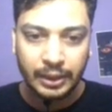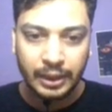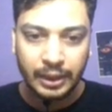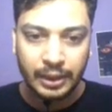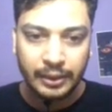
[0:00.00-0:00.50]

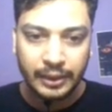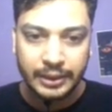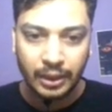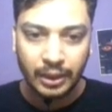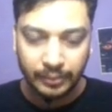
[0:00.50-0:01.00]
the
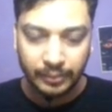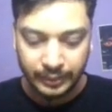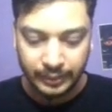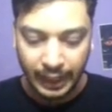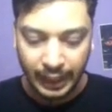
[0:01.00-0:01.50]
result of
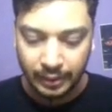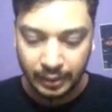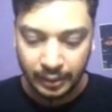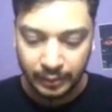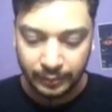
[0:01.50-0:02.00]

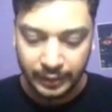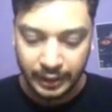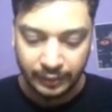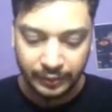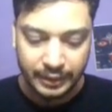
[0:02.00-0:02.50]
the
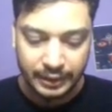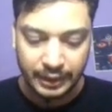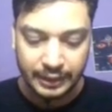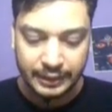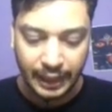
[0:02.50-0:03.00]
winner function
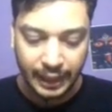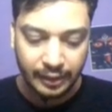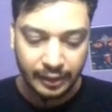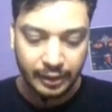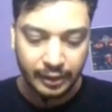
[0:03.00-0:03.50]
inside
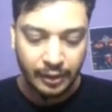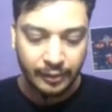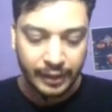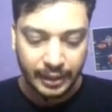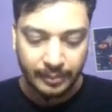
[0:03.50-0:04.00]
a
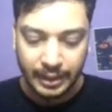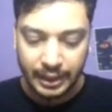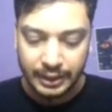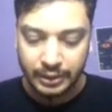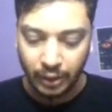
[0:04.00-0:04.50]
variable.
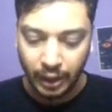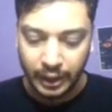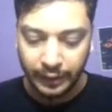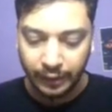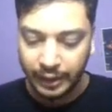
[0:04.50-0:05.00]
Let's call
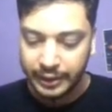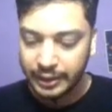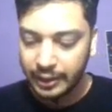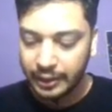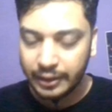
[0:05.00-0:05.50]
it
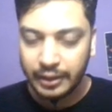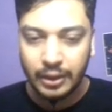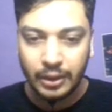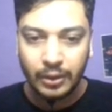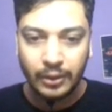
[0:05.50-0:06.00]
result.
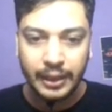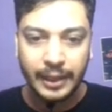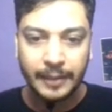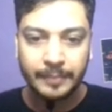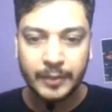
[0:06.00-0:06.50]

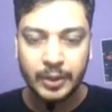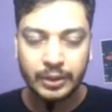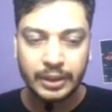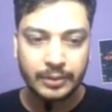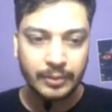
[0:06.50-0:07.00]
Okay, so
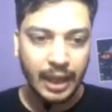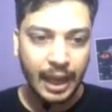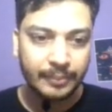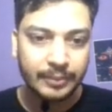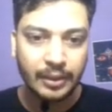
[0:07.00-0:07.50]
this will
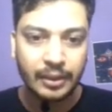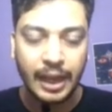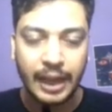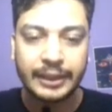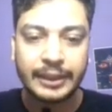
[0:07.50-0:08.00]
have
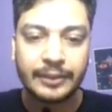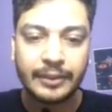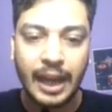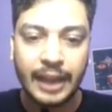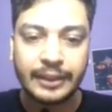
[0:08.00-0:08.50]
it
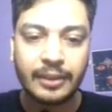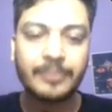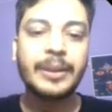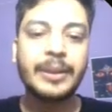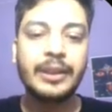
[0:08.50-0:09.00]
will either
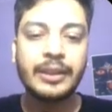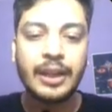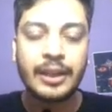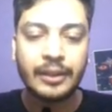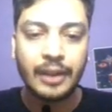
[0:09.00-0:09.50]
be
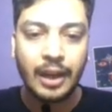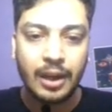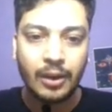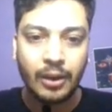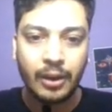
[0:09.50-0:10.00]

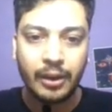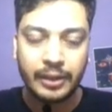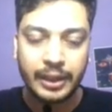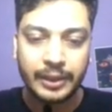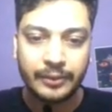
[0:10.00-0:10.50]
null
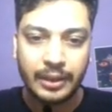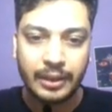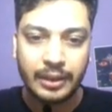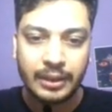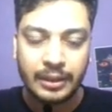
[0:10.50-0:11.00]
or it
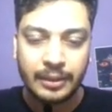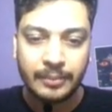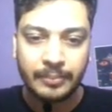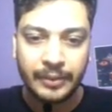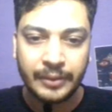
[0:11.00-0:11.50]
will
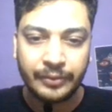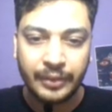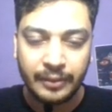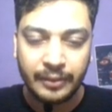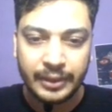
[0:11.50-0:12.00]
be
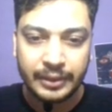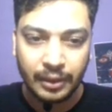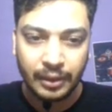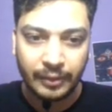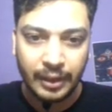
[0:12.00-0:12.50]
filled with
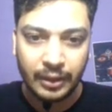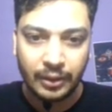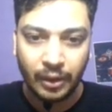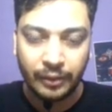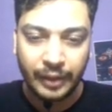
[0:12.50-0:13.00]
a
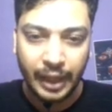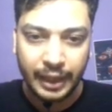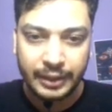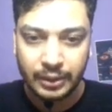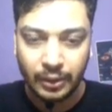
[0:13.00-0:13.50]
value of
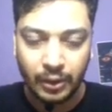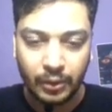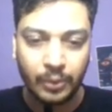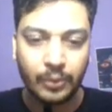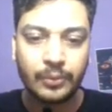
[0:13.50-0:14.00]
x or
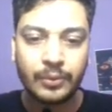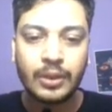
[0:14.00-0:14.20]
o.